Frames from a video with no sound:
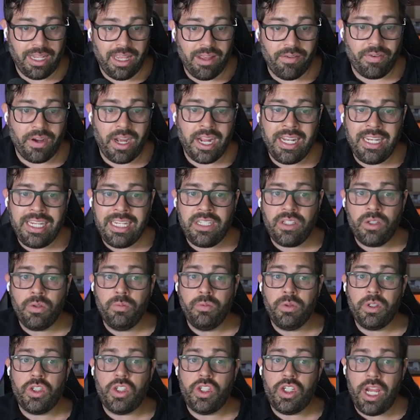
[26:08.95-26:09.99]
If I need to
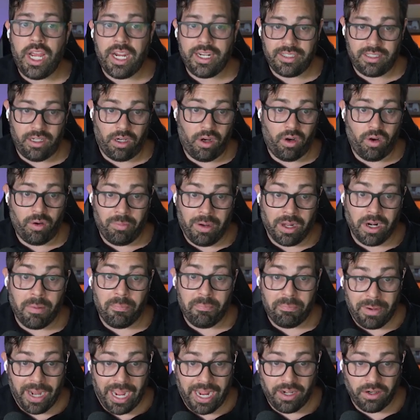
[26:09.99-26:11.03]
reject a home on a
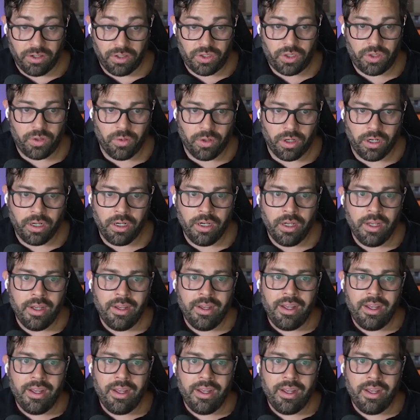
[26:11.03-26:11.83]
buyer tour,